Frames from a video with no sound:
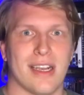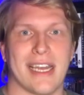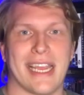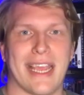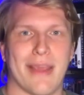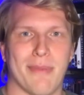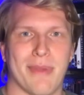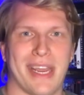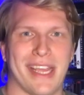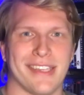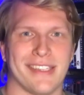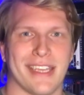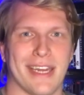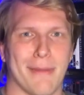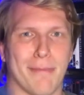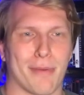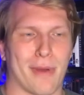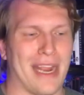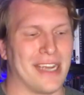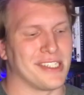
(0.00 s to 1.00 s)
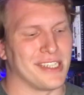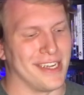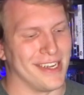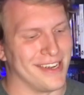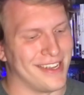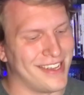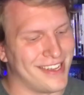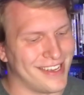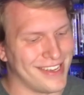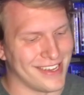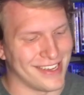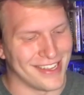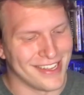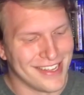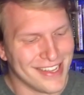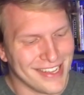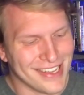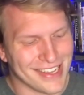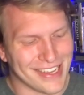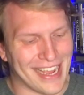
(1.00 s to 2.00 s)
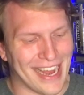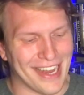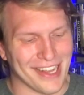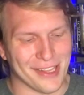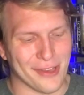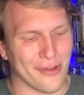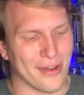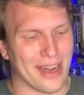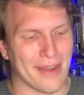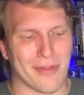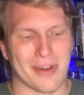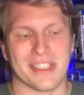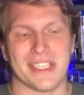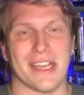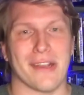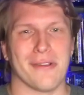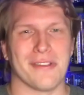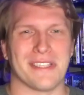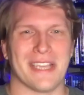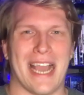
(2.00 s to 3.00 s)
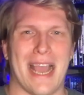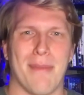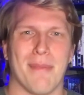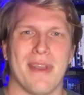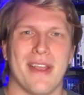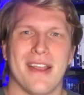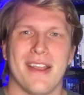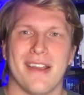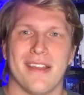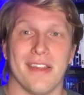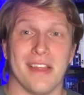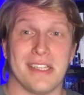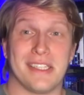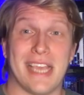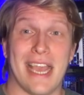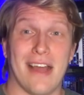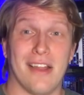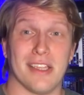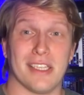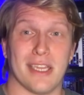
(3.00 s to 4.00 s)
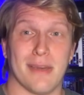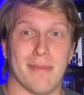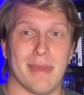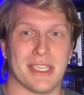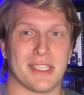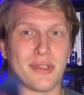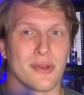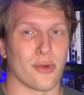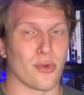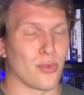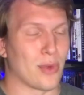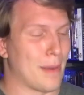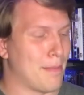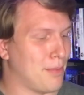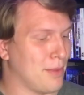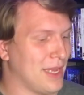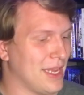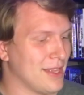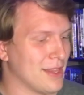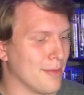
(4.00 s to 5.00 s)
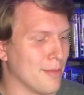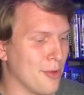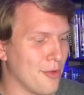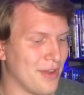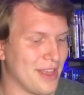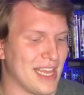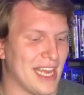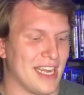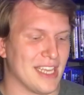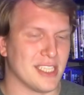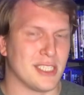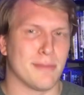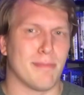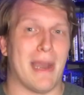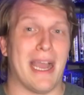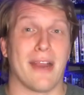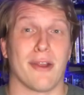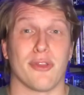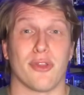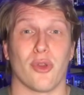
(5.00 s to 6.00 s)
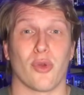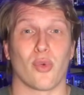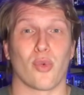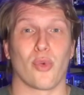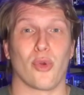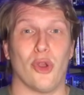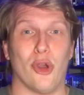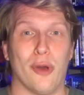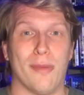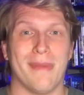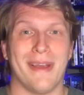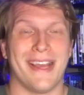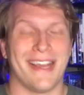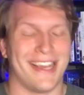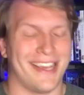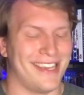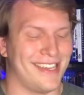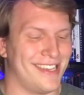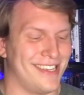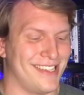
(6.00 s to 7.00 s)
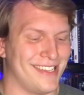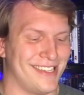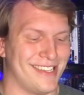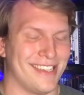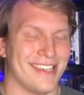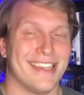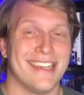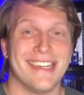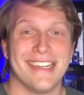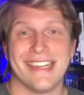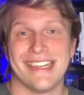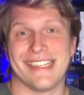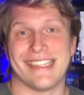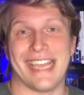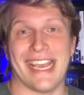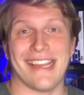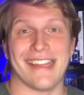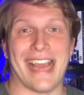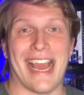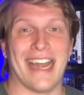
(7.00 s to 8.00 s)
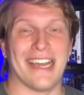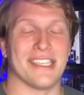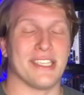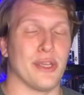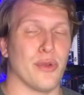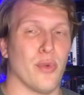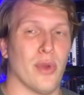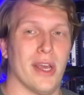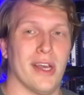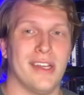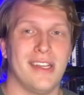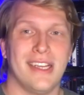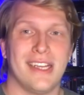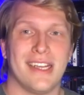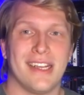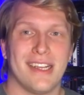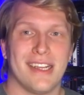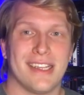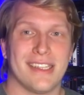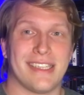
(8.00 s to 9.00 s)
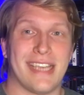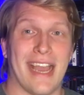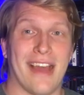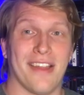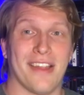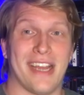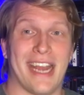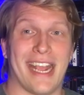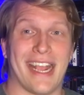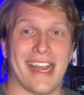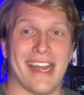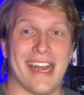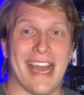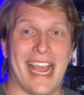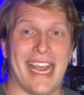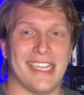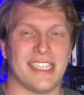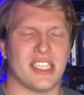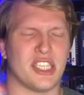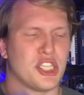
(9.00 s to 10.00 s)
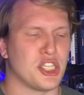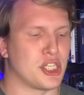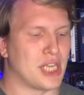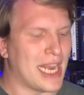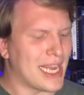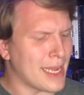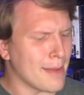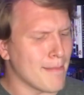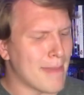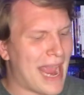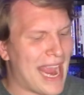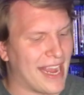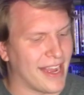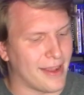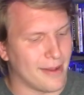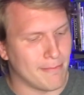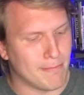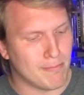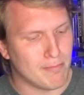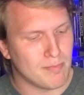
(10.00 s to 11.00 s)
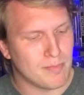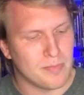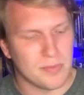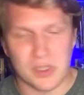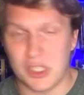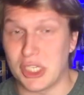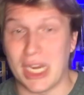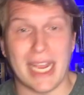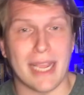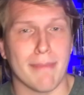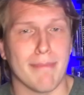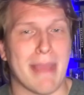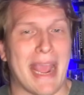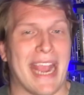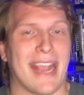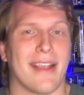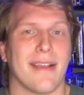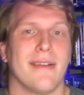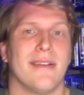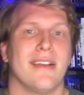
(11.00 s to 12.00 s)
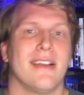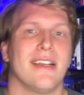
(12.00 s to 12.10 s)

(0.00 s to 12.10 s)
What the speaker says: Liam Neeson impression. Gotta do it every single time. The Talented Mr. Ripley, the movie that inspired The Room. Take that as you will. Talladega Nights. Shake and bake. Shake and bake.